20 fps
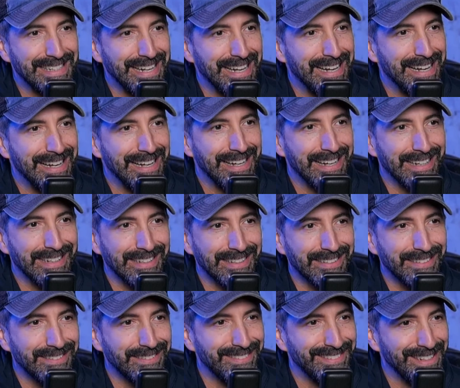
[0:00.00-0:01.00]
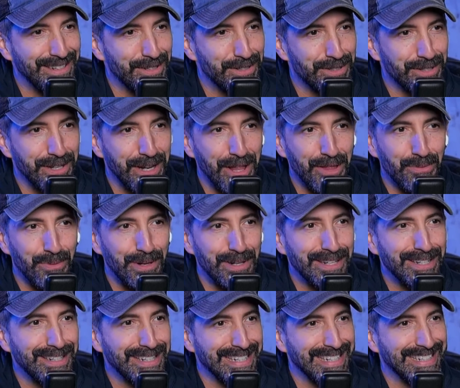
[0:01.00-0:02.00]
today and here's another
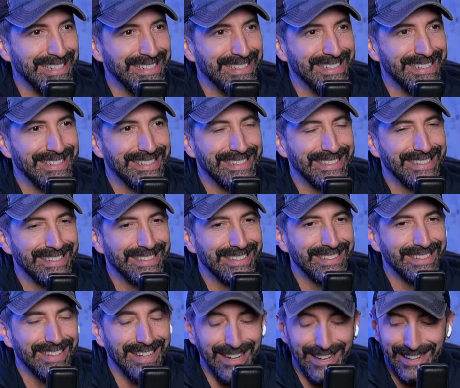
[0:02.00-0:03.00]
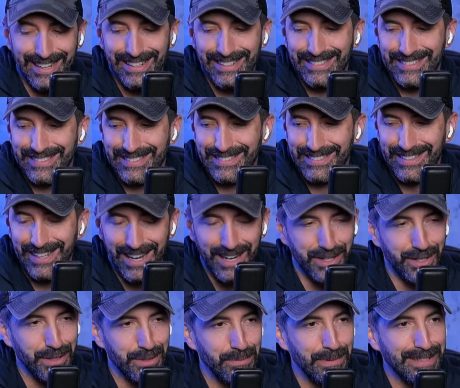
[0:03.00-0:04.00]
one and yeah,
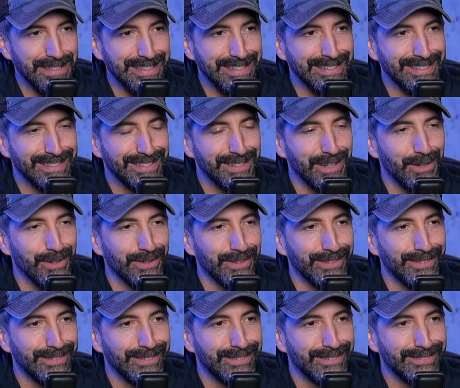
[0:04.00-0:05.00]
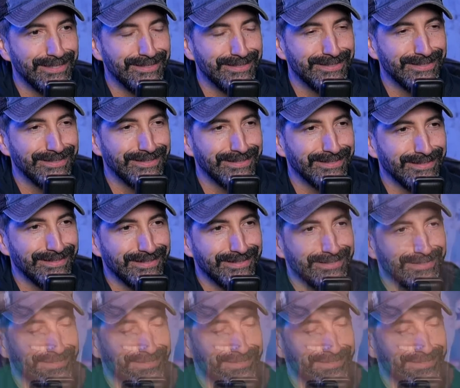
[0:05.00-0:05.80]
gosh, there it goes. So yeah.